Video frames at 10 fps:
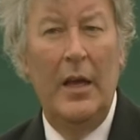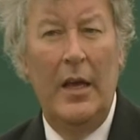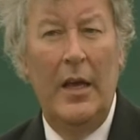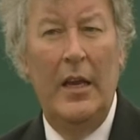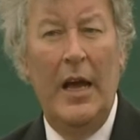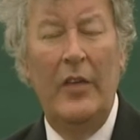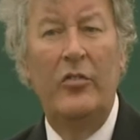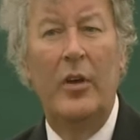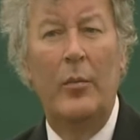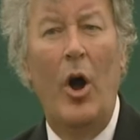It has
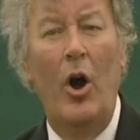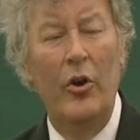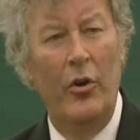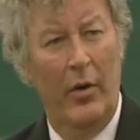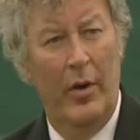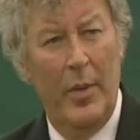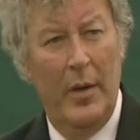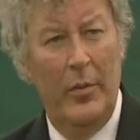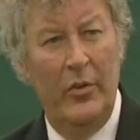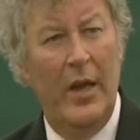some honorary
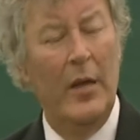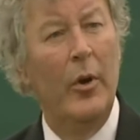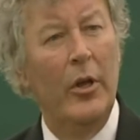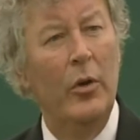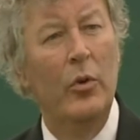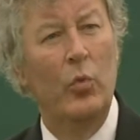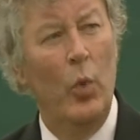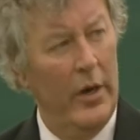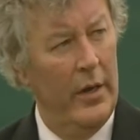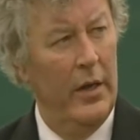members. Anybody who has
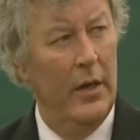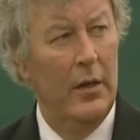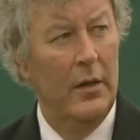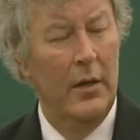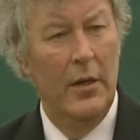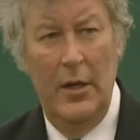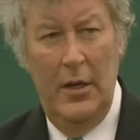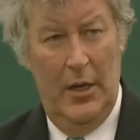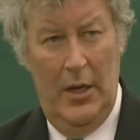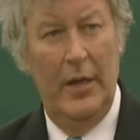won here
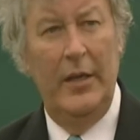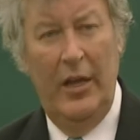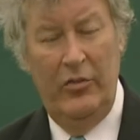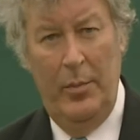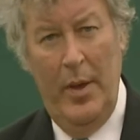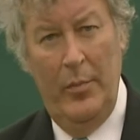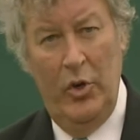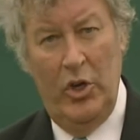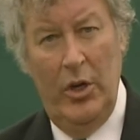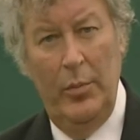gets a
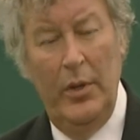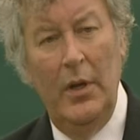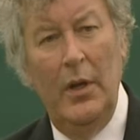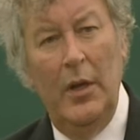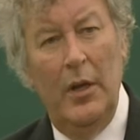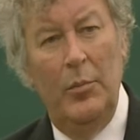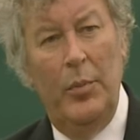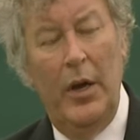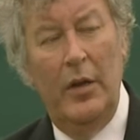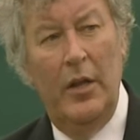membership.
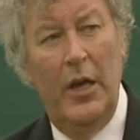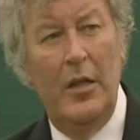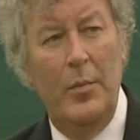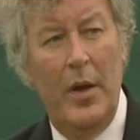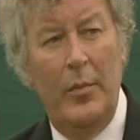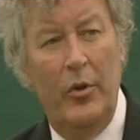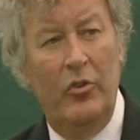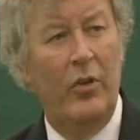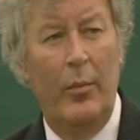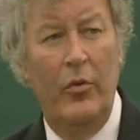But the other members,
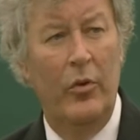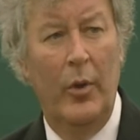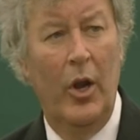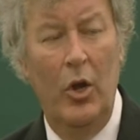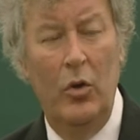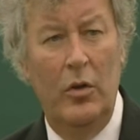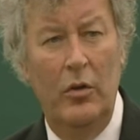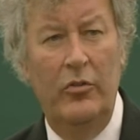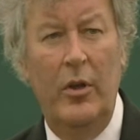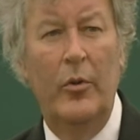some of whom are local,
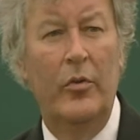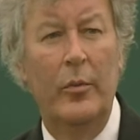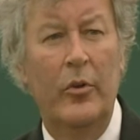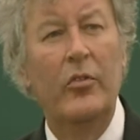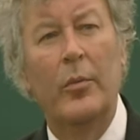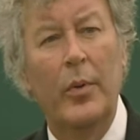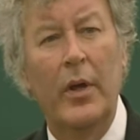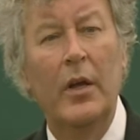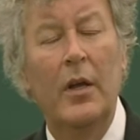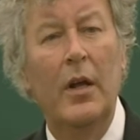some of whom are
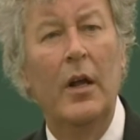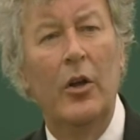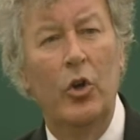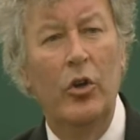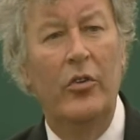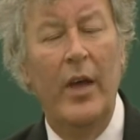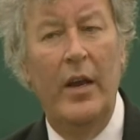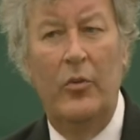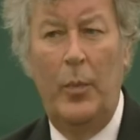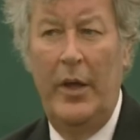simply good
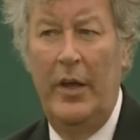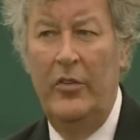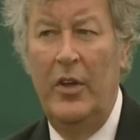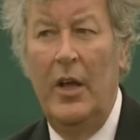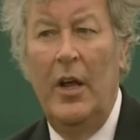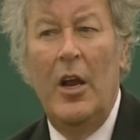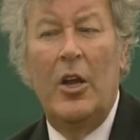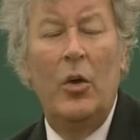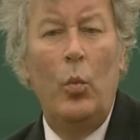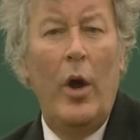tennis players,
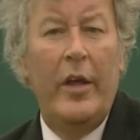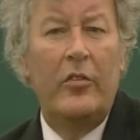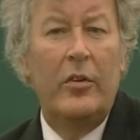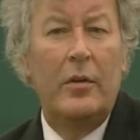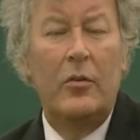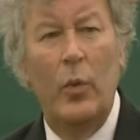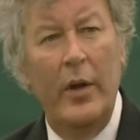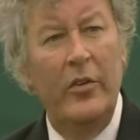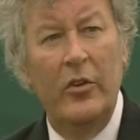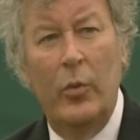can wait
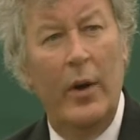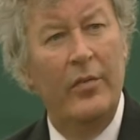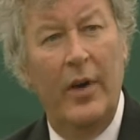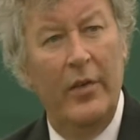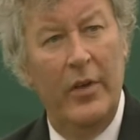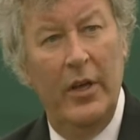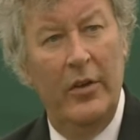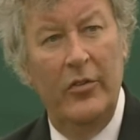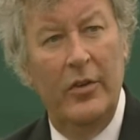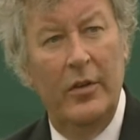20, 25
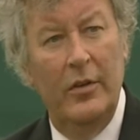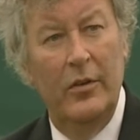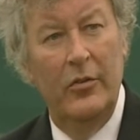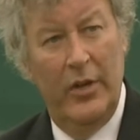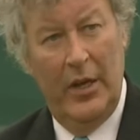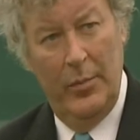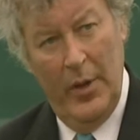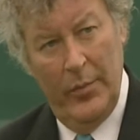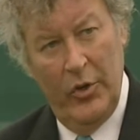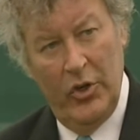years to get a
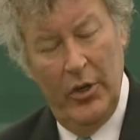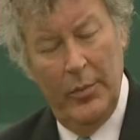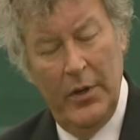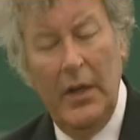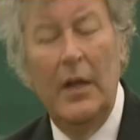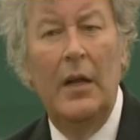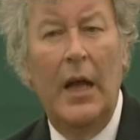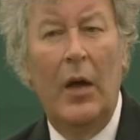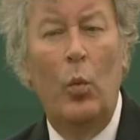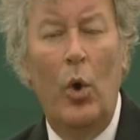membership.
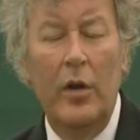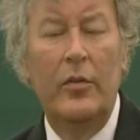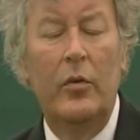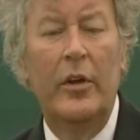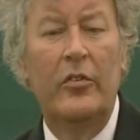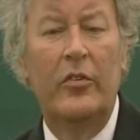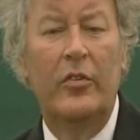And one of the reasons